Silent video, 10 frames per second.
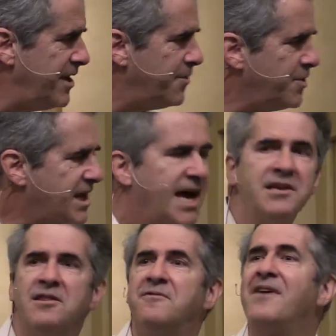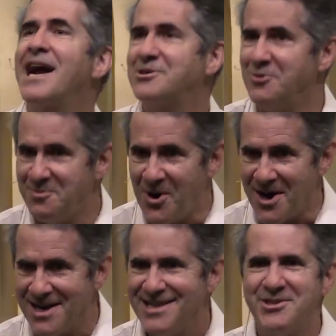with kind of the factual
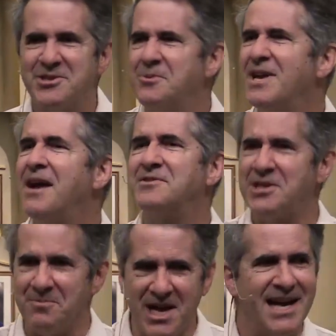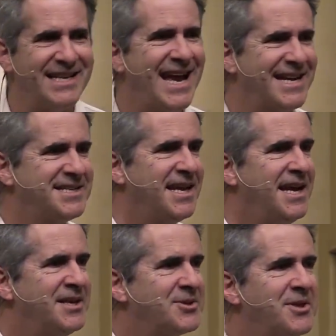part, just so we have some context.
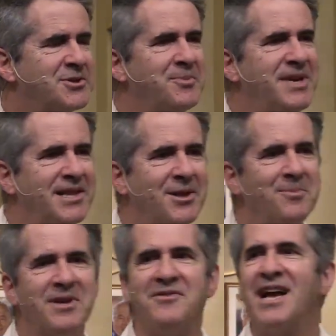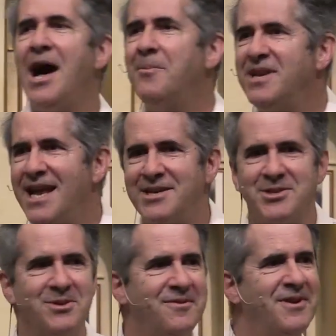So this will be a little bit of a
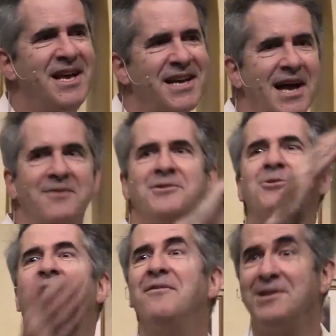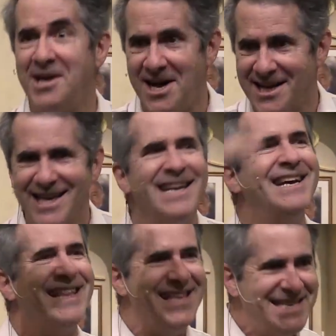combination of kind of a travel log.
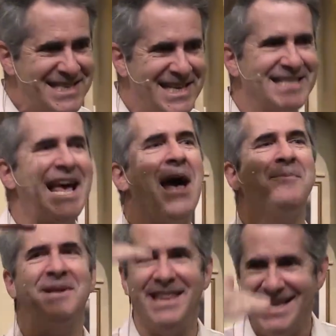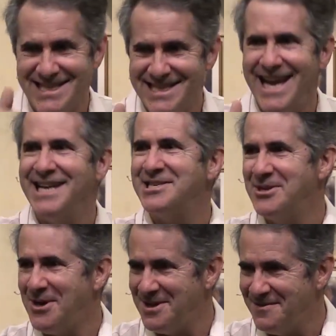These things happen, these dates and
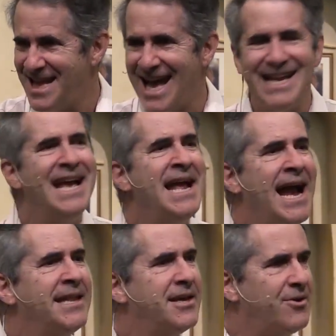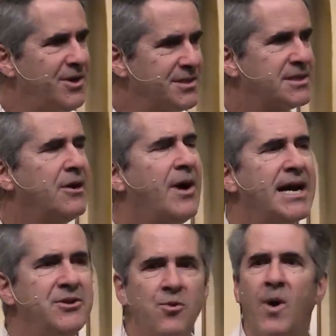all of that. And then also,
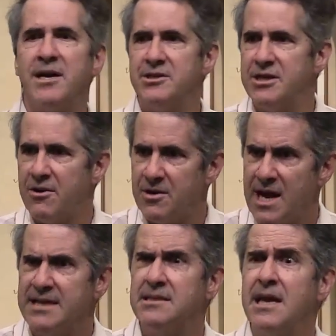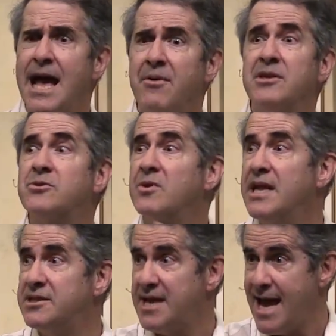I do want to share as how this
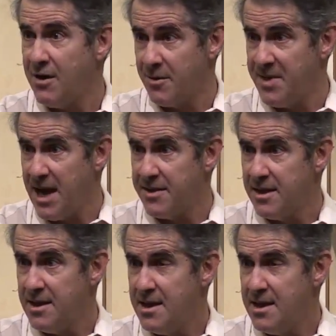relates to our path.